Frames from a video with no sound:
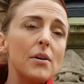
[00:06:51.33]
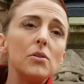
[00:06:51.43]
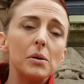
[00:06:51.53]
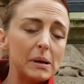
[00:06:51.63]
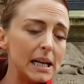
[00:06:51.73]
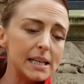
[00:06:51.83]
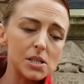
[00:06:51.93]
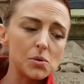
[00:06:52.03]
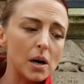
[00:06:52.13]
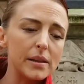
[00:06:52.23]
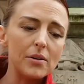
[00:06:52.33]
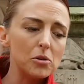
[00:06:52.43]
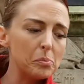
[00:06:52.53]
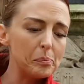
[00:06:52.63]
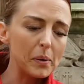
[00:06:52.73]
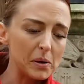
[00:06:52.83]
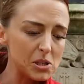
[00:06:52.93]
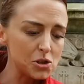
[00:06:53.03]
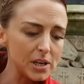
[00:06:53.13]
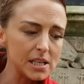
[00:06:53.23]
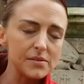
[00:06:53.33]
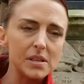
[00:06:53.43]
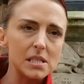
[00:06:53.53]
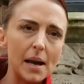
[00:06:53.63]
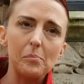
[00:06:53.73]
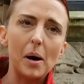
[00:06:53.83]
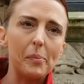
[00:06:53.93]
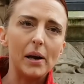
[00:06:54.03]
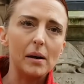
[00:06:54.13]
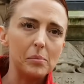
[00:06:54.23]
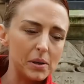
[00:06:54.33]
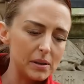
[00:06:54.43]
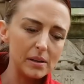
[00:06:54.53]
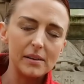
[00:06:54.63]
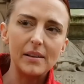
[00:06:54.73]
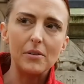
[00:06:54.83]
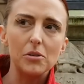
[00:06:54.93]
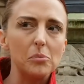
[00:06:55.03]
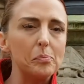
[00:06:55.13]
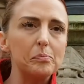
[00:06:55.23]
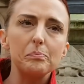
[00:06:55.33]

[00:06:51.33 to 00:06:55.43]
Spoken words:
They're all completely intertwined. They're all strings of the same puppet, but they're all